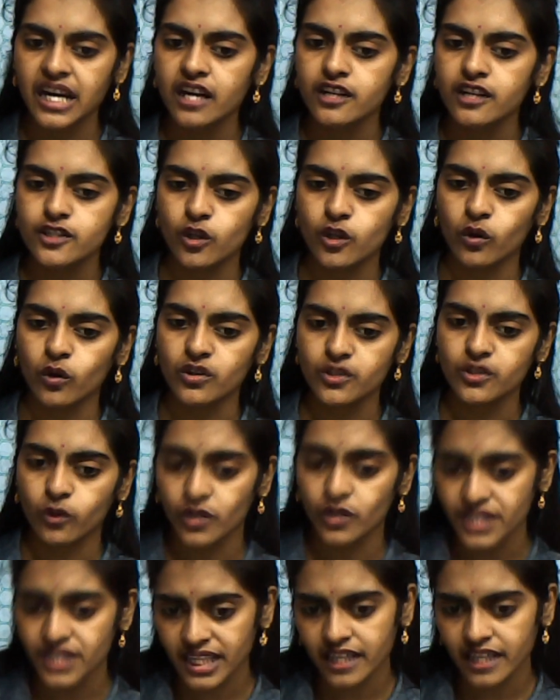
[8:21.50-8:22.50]
So,
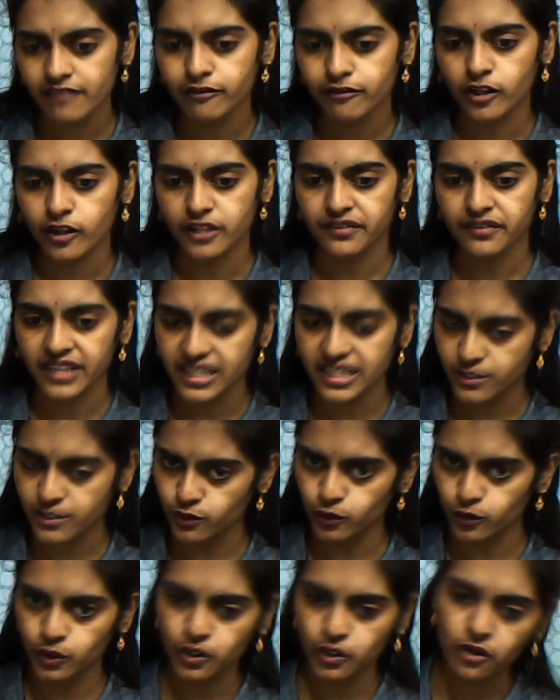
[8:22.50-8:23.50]
cosecant 45 is
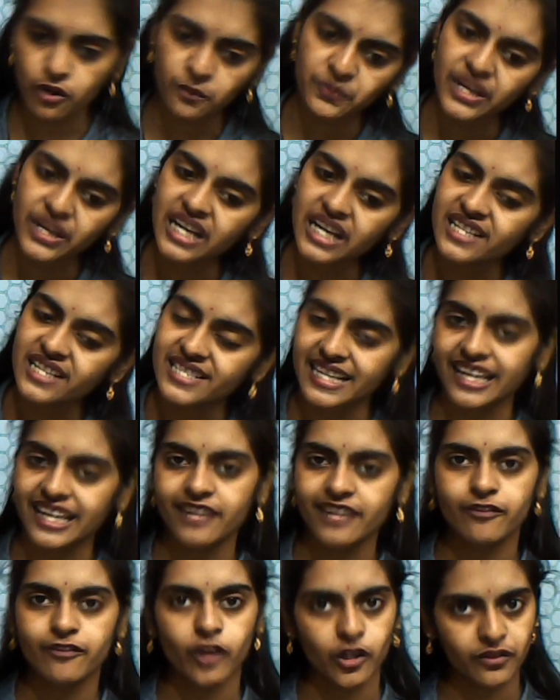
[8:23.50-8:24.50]
root 2,
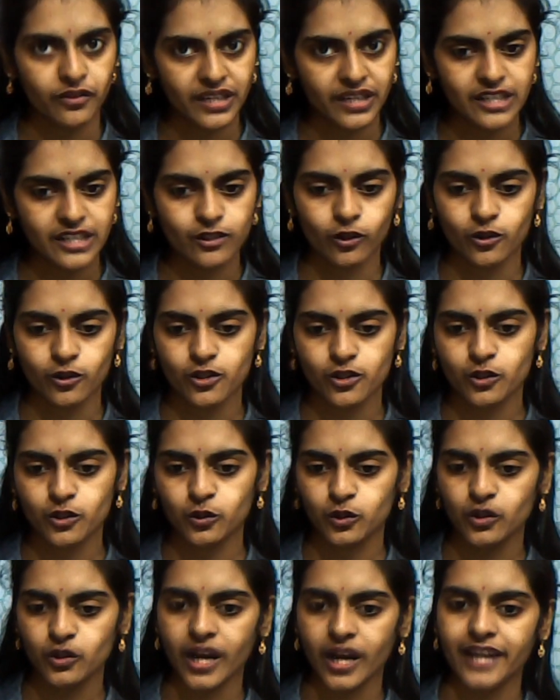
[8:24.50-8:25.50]
secant 45 is also
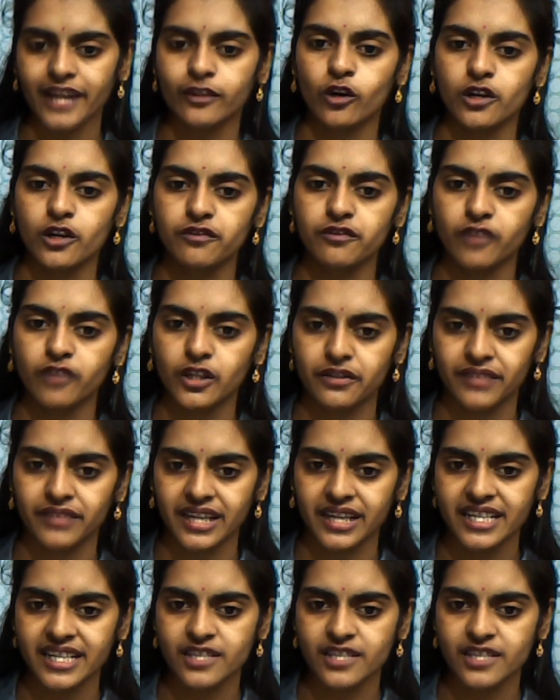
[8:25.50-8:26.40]
root 2 and cot 45